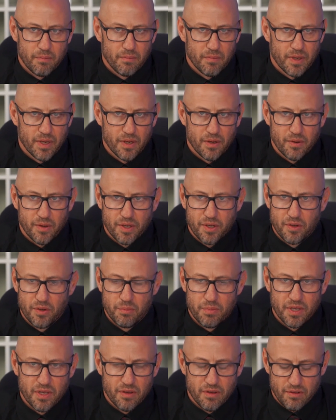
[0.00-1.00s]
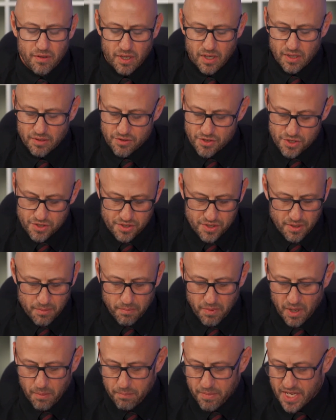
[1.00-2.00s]
It could be just
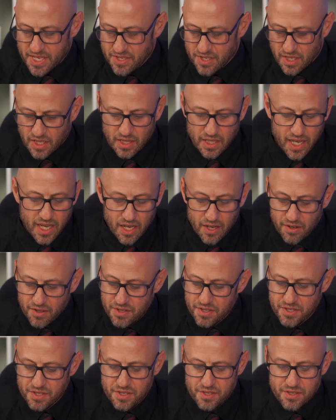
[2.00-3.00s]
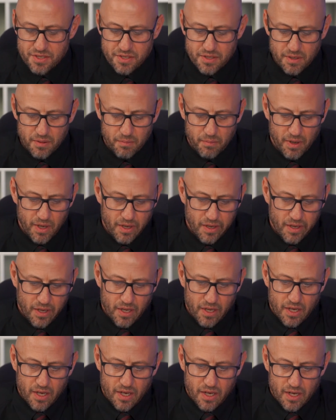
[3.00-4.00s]
a basic layout of the system.
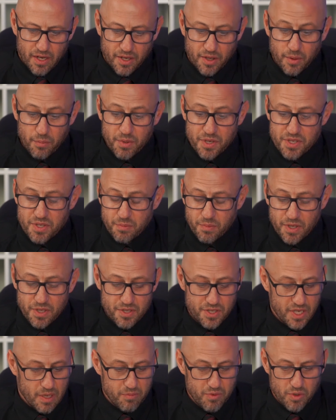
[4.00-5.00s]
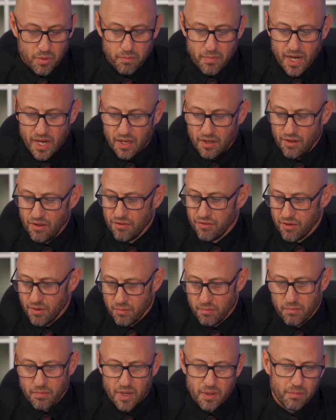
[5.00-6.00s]
It could be some conceptual models. It
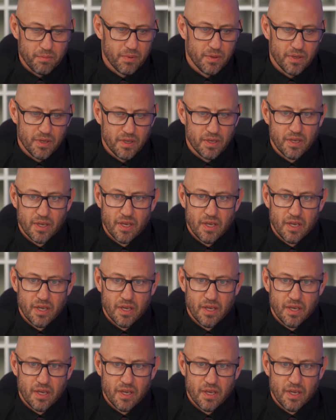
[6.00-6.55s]
might be